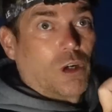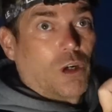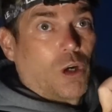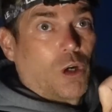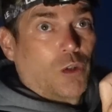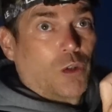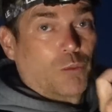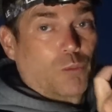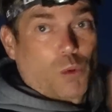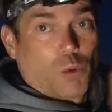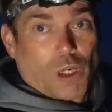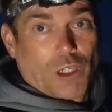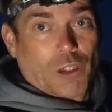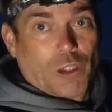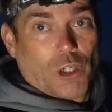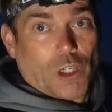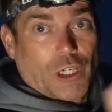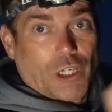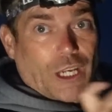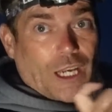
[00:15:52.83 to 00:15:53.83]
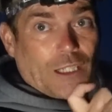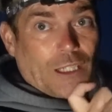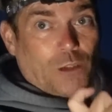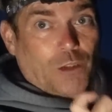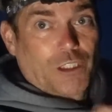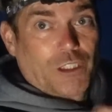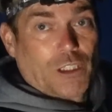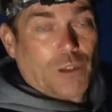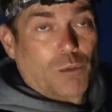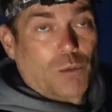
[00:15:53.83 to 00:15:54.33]
on one hook, and
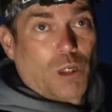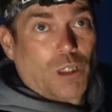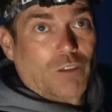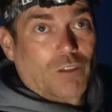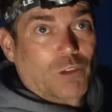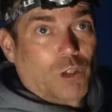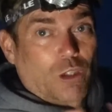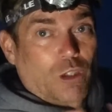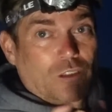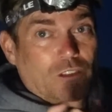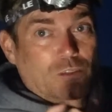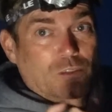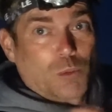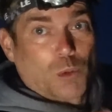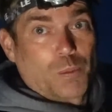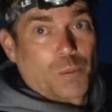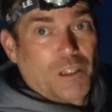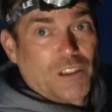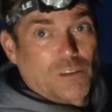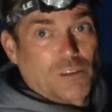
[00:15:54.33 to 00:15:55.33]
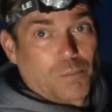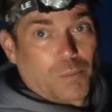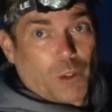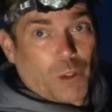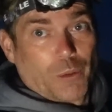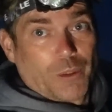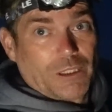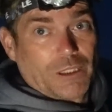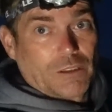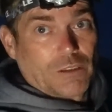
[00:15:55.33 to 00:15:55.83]
on the other one I've got a small piece of
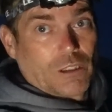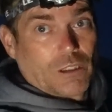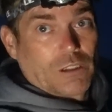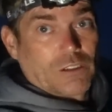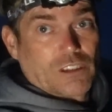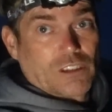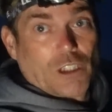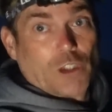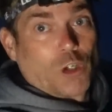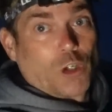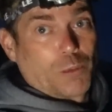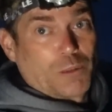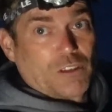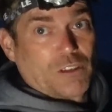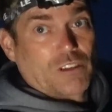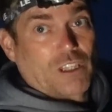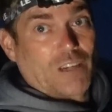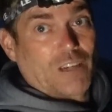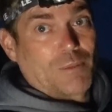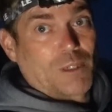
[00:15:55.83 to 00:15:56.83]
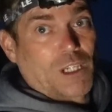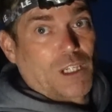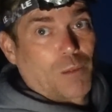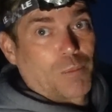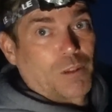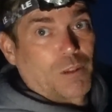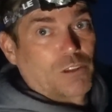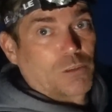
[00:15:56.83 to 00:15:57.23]
bluey that Nobby just gave me a couple of